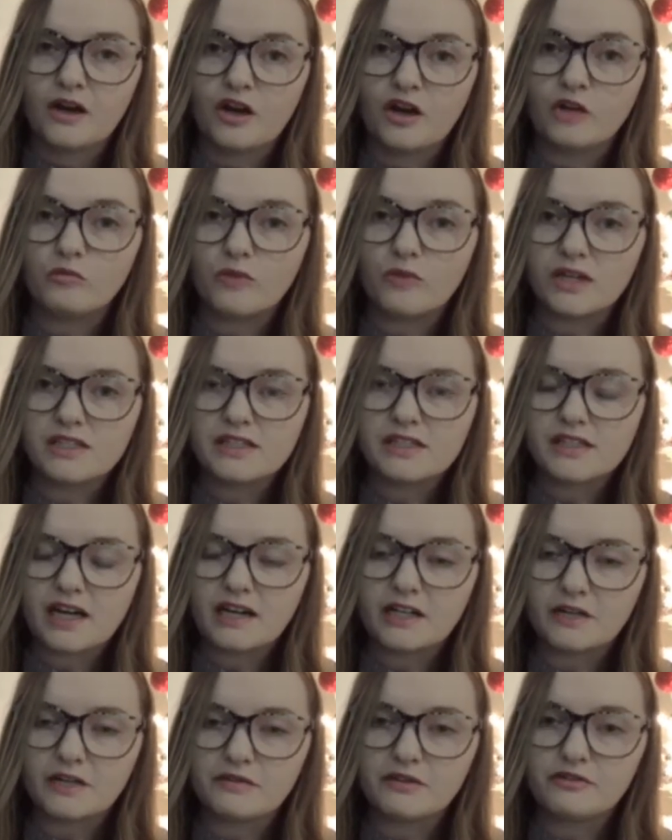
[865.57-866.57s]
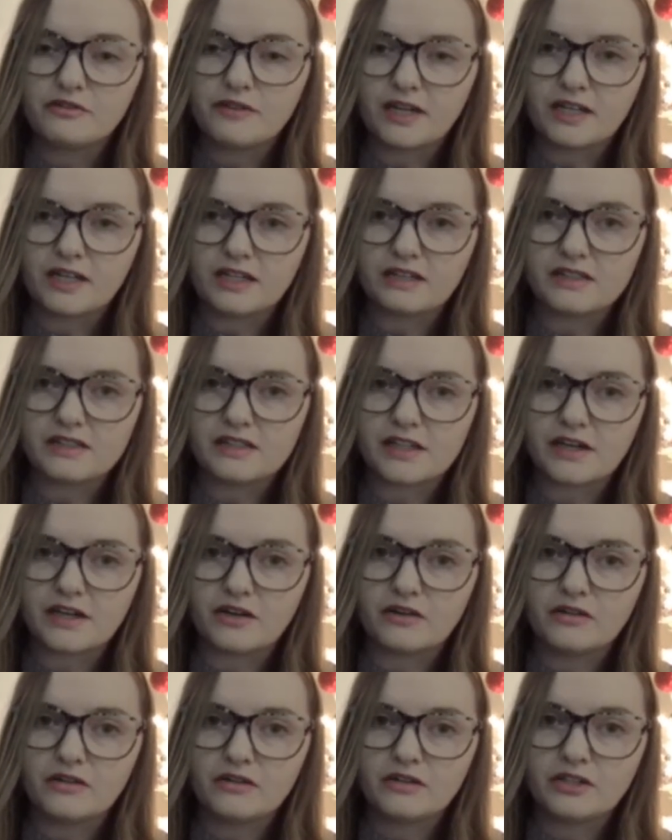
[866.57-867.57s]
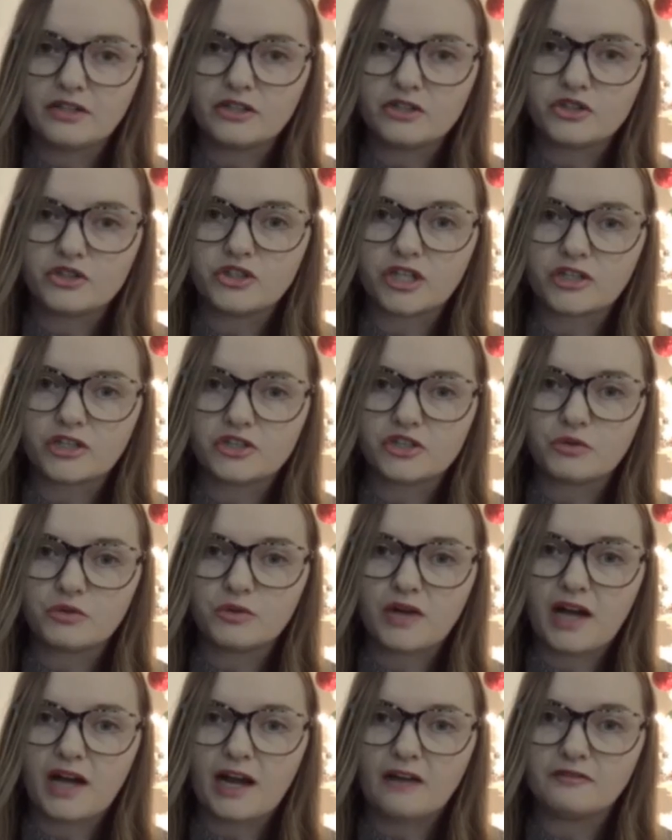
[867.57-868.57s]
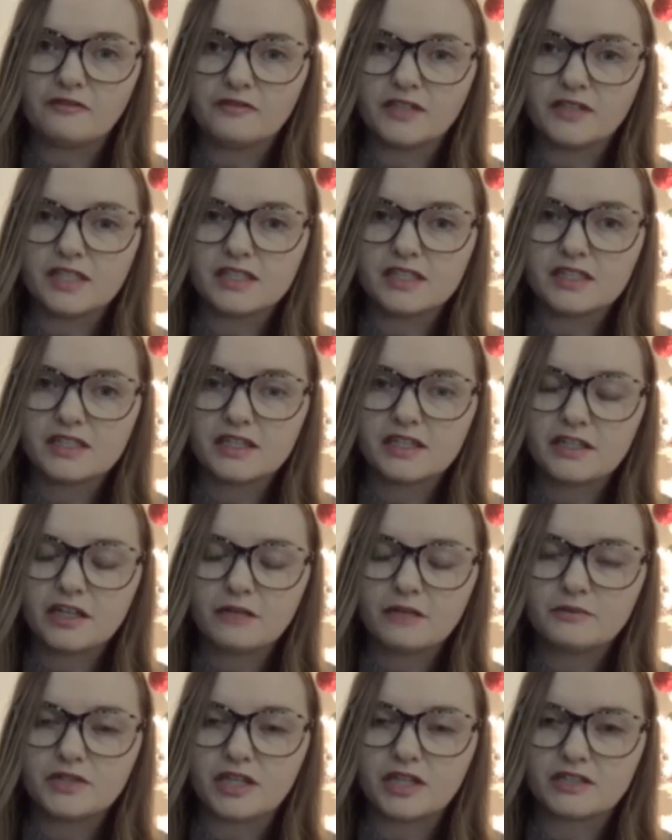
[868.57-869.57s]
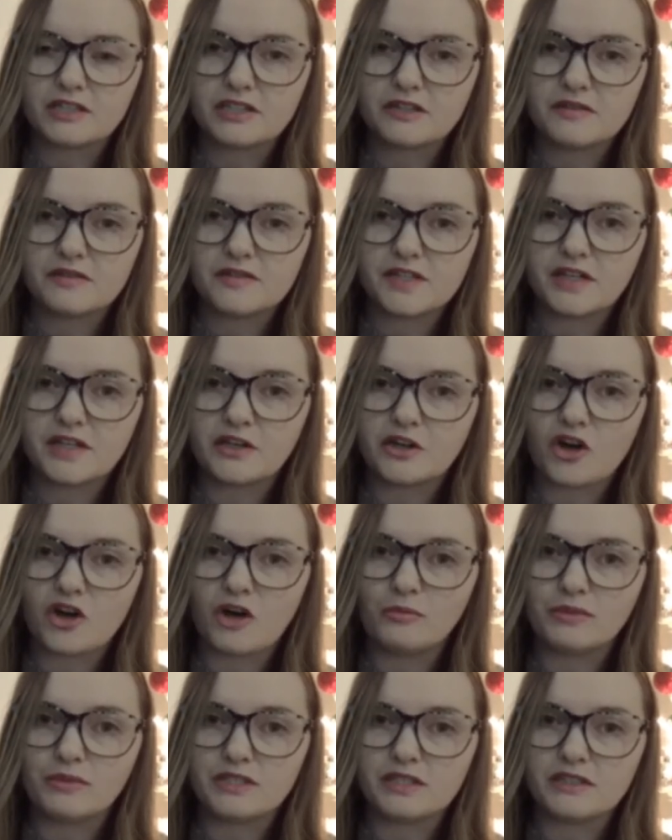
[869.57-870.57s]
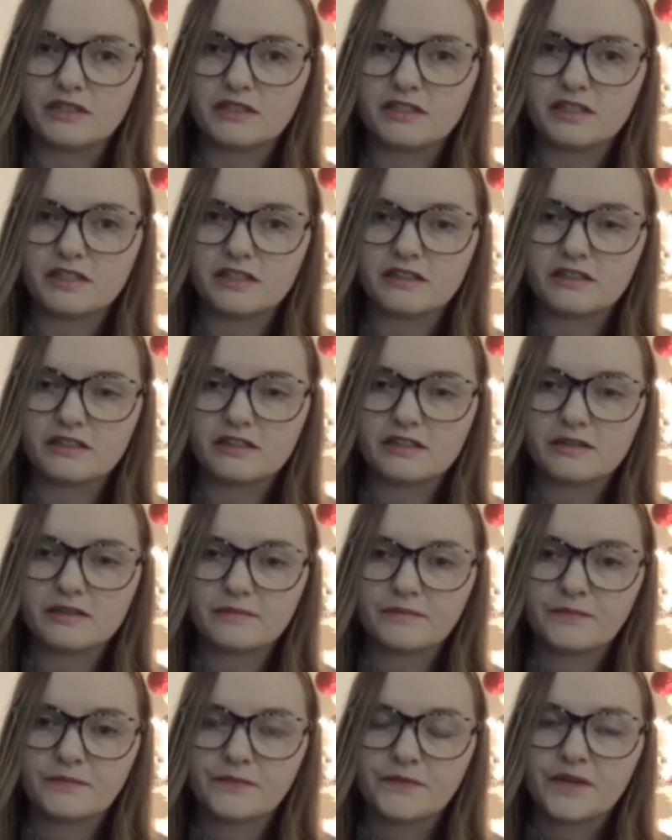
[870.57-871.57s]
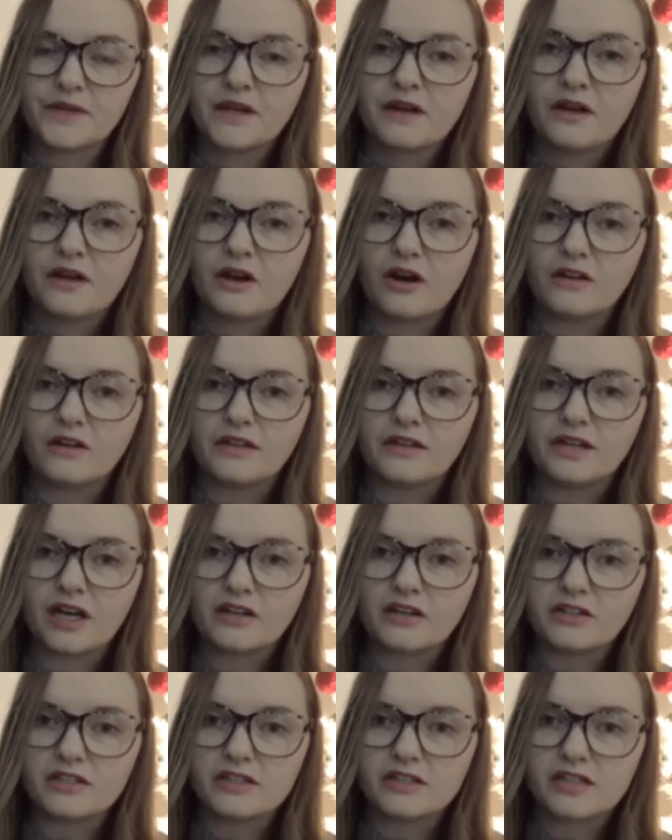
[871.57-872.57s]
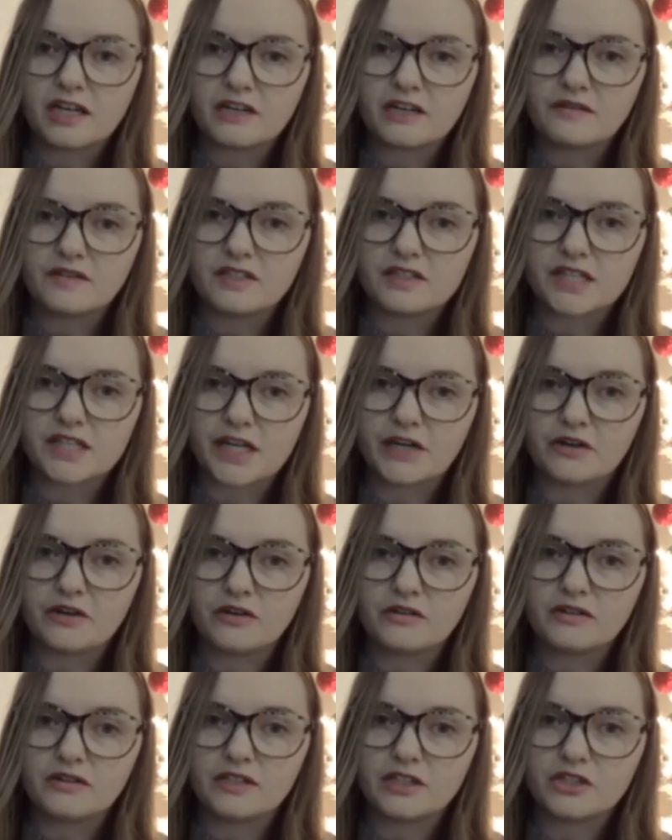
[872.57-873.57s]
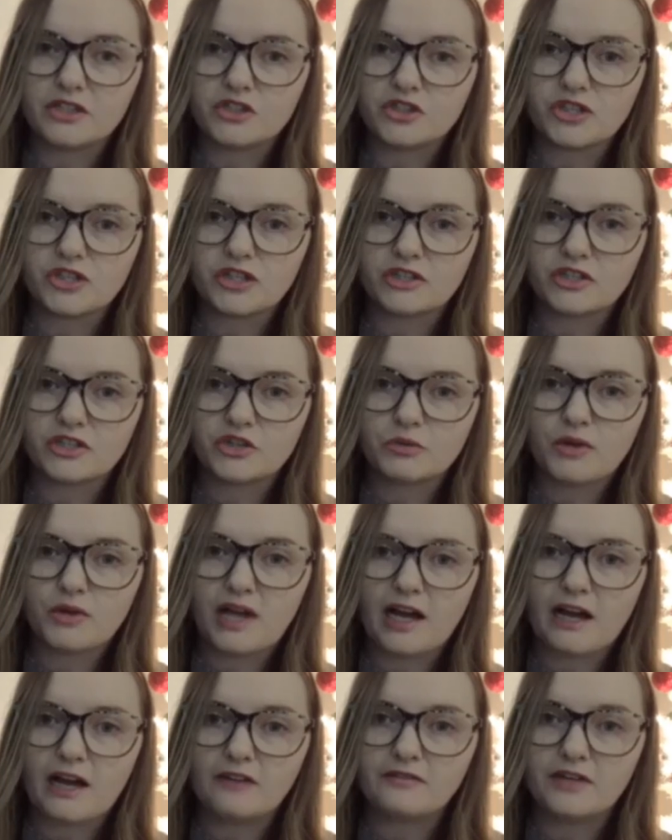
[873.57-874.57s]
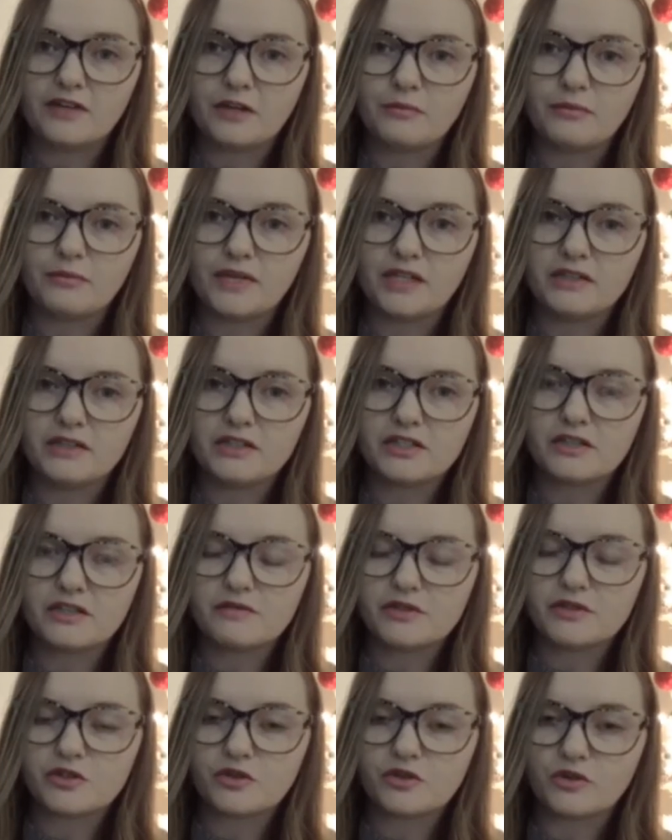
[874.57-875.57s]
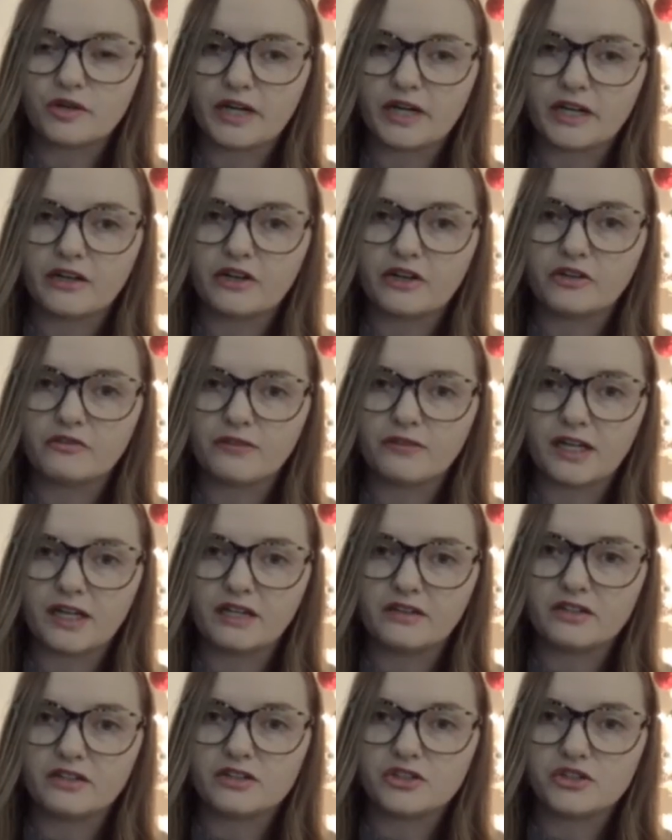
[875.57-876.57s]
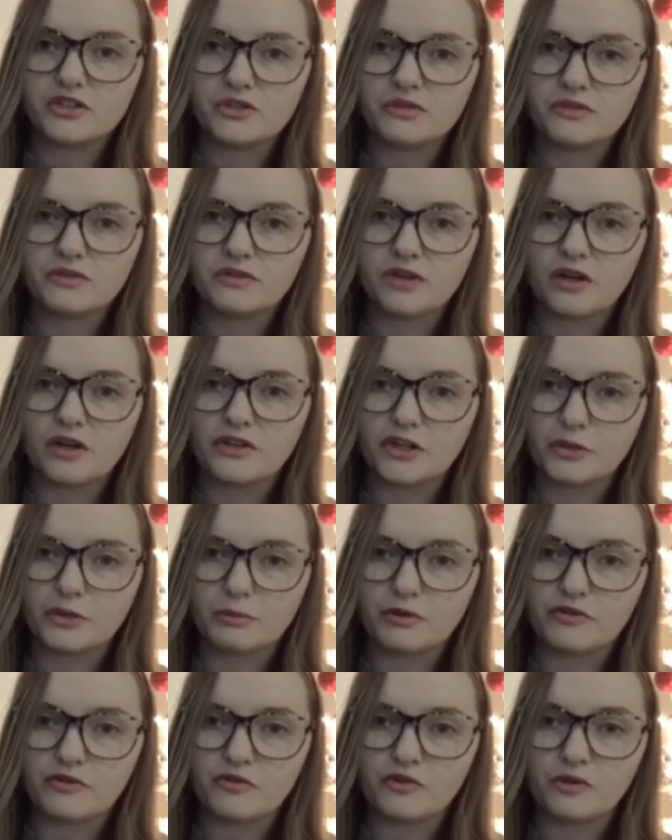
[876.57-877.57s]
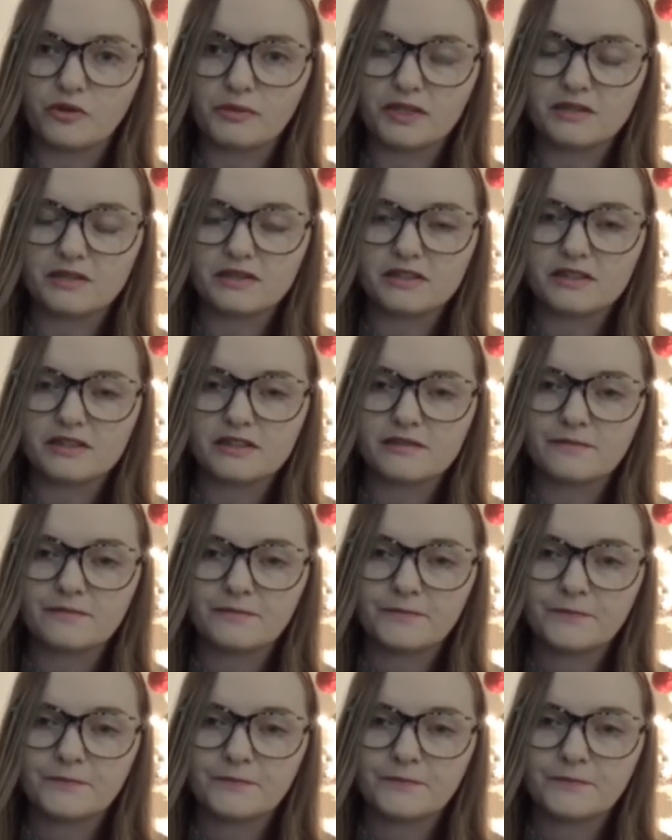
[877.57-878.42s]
On one side of the rating scale, the instructor will have listed objectives and competencies. On the other side of the scale, the instructor will have a means of scoring or rating the student on their performance.